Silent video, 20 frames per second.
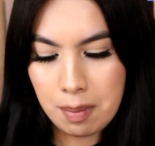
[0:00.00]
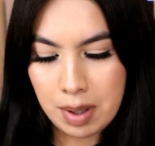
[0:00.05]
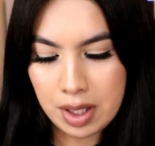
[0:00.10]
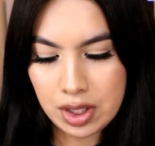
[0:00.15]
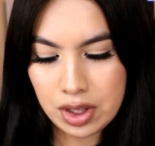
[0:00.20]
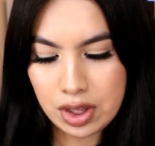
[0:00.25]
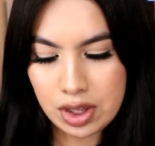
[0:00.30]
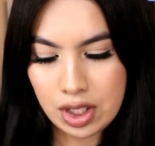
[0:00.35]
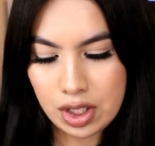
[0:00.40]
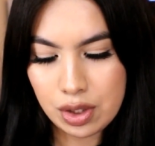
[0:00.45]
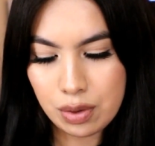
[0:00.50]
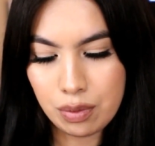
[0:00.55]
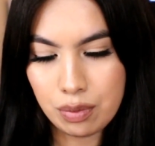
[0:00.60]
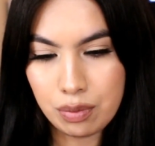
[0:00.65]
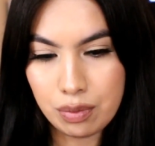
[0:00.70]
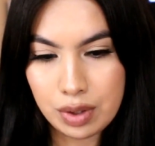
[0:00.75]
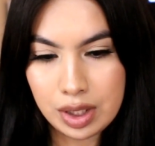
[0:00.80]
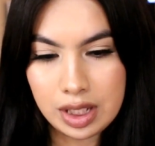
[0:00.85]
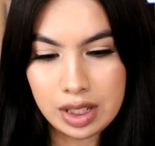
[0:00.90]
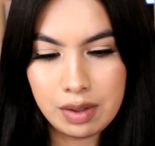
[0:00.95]
But they're
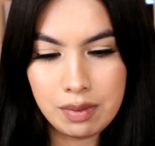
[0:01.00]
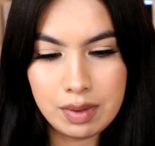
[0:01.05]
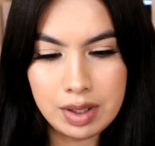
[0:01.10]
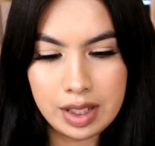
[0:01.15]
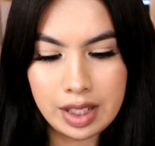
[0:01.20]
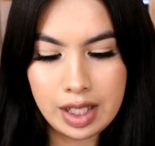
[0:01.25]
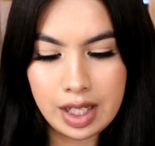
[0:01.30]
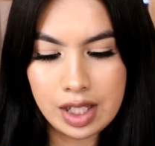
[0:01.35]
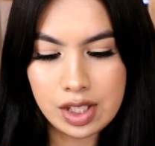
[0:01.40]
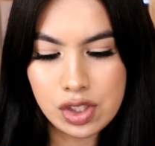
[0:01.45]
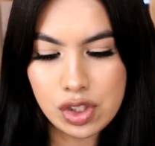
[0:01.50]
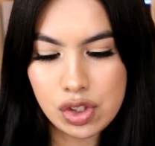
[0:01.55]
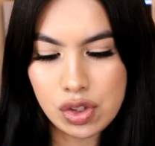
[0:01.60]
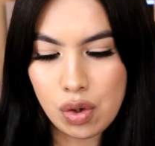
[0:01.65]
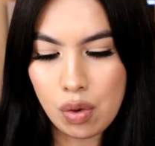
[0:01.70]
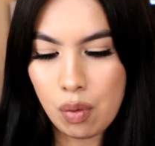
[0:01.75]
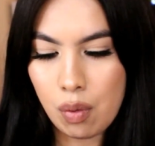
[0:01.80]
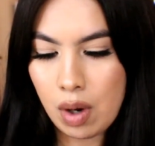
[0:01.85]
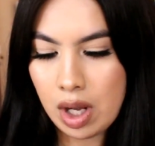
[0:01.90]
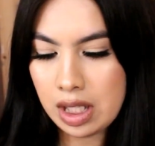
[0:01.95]
really, really nice
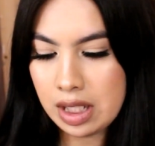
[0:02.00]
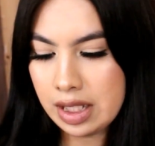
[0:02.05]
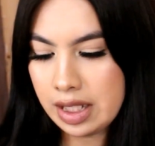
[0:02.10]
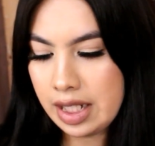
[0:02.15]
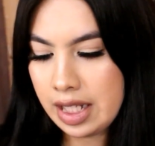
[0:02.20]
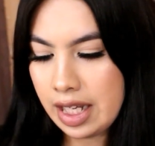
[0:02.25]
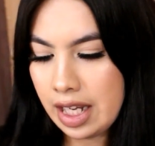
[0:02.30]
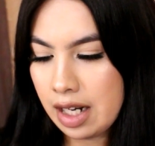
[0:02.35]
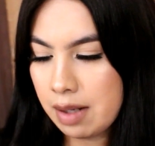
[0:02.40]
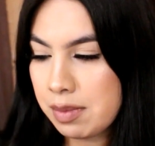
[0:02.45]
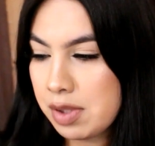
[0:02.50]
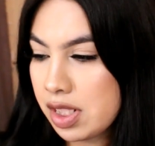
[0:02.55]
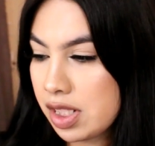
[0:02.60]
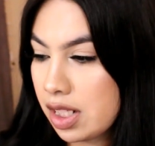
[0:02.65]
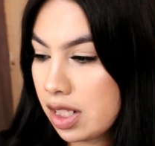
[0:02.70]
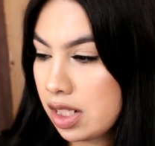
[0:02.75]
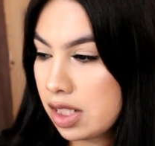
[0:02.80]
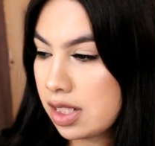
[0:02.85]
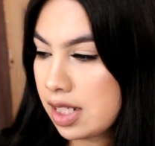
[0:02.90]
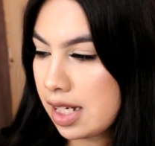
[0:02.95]
quality, and I'm
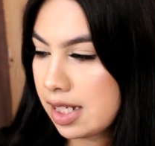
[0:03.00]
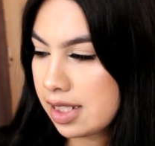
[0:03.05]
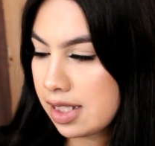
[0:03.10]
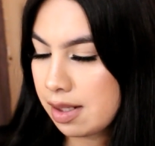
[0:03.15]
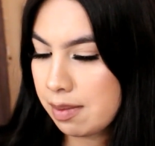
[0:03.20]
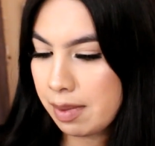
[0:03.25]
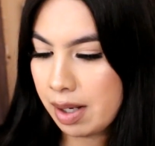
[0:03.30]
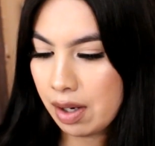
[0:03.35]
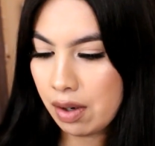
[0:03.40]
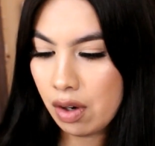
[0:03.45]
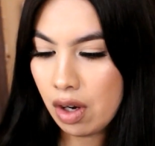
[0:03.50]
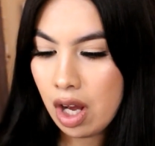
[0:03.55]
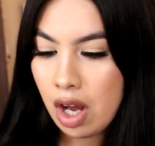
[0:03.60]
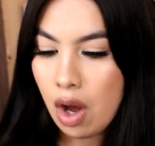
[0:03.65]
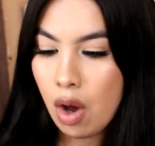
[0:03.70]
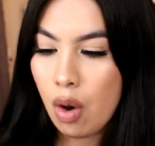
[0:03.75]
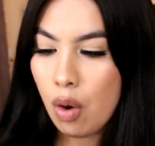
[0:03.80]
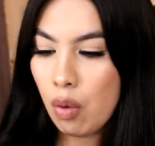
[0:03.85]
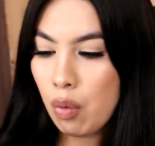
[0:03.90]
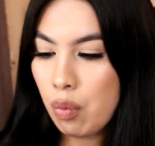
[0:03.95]
just gonna test them out.
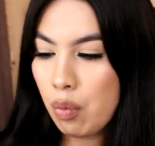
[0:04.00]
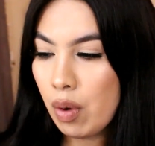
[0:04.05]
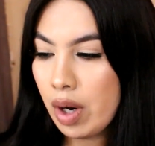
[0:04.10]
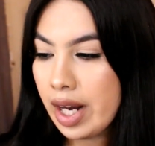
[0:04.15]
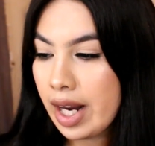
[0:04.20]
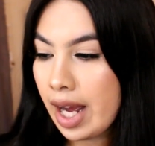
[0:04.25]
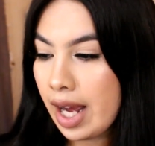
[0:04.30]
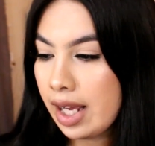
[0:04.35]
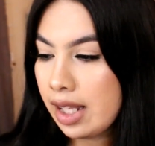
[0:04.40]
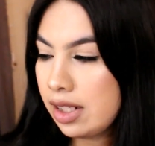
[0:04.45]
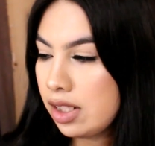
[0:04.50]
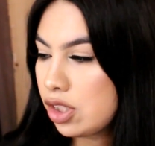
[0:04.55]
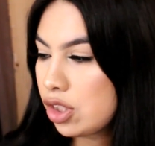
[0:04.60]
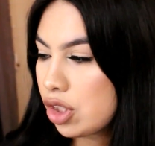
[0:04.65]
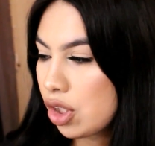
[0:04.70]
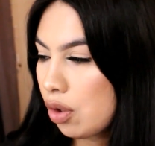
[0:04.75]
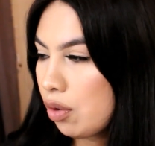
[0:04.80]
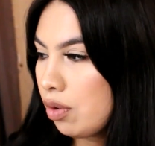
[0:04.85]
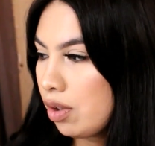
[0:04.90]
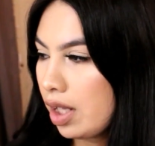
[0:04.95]
What I
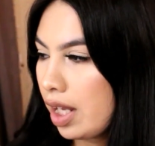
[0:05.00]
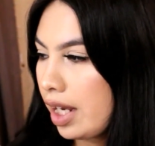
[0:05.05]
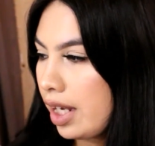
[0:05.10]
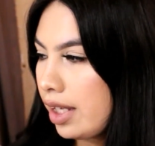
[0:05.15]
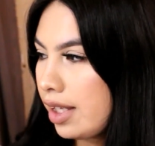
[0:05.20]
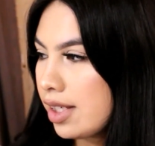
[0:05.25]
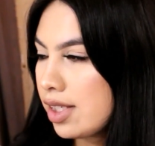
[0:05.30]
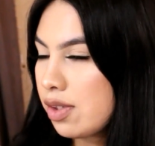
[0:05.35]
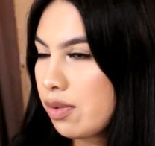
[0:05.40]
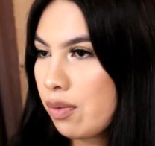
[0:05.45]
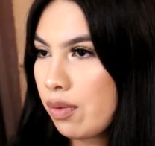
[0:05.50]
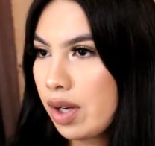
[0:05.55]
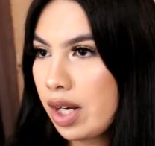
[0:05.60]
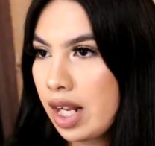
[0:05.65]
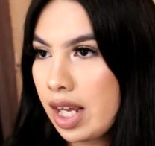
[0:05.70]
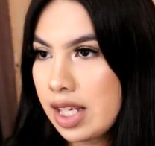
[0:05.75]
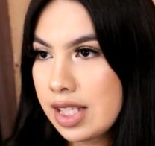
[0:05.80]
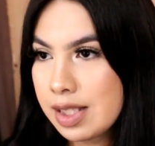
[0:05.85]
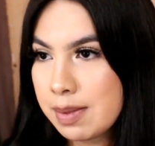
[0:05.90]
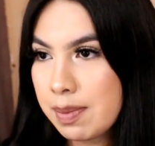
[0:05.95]
don't like is
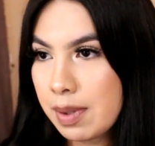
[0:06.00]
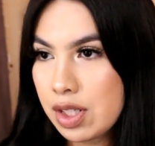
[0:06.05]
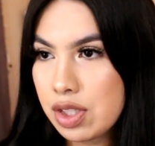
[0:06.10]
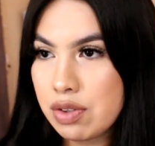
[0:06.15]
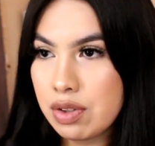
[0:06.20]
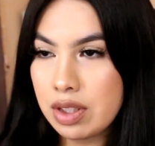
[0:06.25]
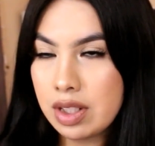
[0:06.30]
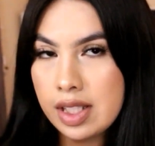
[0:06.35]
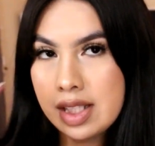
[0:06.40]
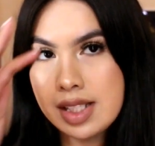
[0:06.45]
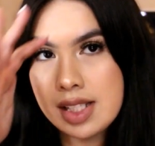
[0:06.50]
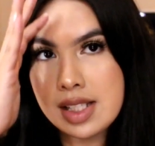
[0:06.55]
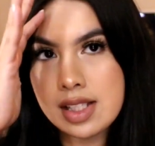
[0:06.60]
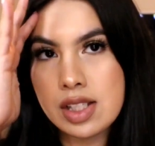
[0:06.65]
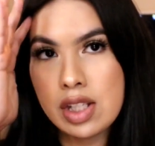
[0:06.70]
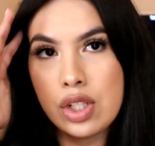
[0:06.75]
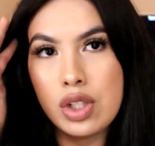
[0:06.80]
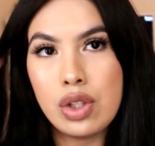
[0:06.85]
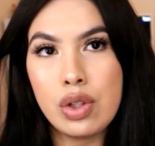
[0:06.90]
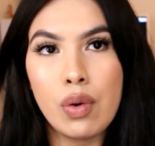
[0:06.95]
when a sponge
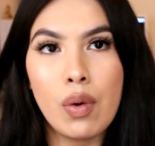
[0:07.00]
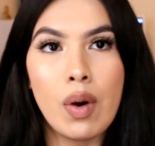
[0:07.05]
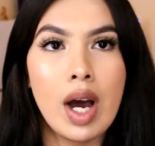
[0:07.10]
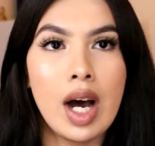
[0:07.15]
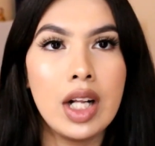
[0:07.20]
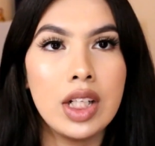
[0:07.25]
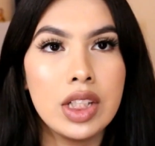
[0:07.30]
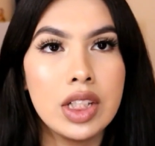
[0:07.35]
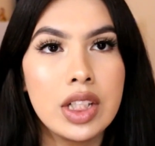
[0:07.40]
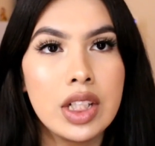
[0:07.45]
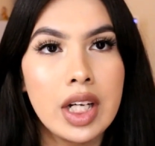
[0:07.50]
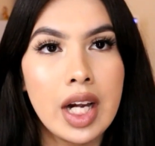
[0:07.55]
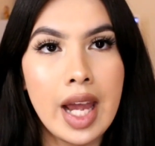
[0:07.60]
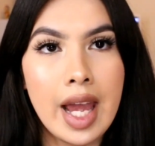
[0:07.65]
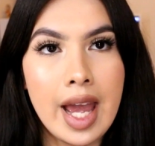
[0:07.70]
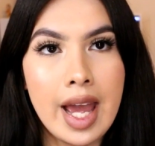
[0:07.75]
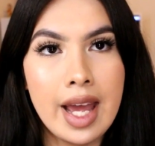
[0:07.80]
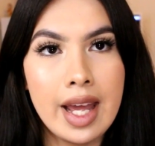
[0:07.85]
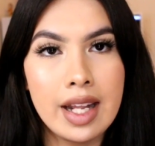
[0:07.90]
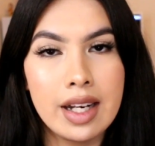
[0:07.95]
releases in new color
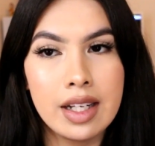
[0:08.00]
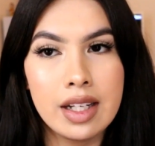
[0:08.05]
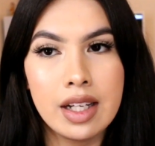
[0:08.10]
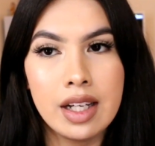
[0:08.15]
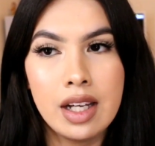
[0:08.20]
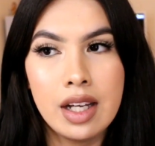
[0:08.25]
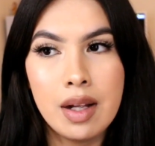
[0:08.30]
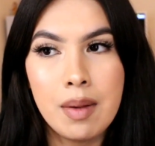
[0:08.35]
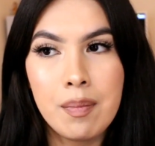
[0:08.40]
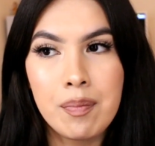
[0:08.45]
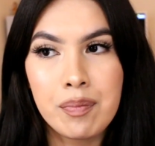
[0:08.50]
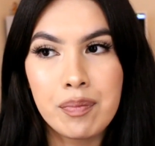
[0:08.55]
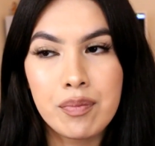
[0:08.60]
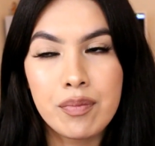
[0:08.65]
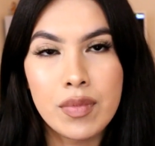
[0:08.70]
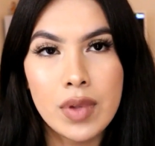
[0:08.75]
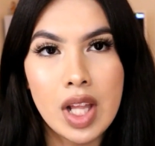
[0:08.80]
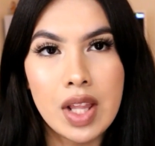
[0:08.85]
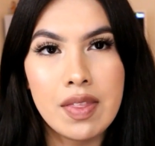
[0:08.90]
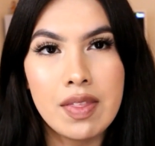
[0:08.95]
and
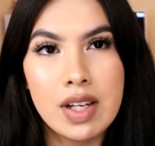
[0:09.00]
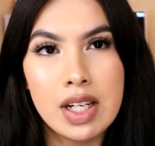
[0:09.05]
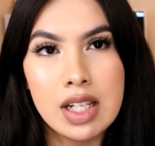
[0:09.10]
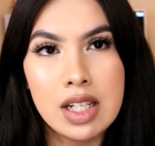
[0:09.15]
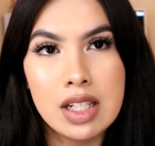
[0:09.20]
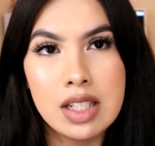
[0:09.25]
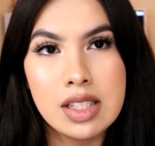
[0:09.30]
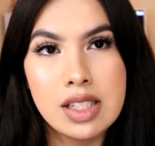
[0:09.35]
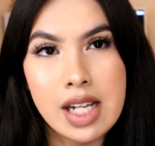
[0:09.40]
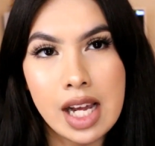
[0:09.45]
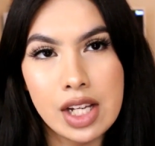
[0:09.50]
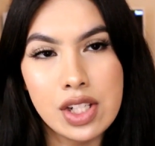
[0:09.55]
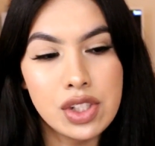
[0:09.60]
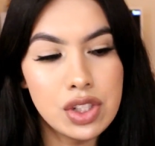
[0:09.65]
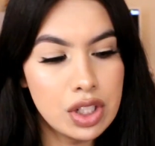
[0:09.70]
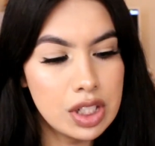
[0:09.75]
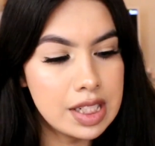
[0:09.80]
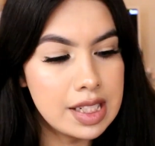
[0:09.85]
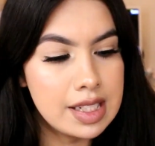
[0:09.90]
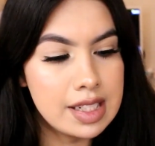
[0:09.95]
the
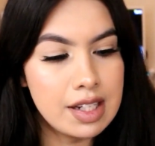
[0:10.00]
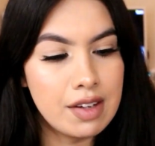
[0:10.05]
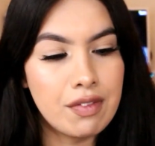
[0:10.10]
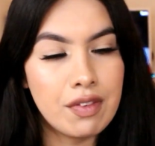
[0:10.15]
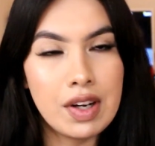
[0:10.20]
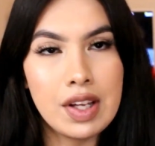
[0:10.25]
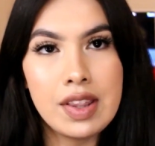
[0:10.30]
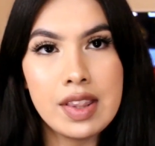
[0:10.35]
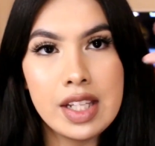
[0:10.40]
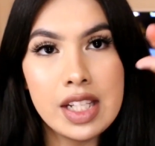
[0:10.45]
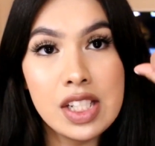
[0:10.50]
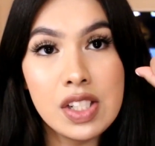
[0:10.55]
texture is different.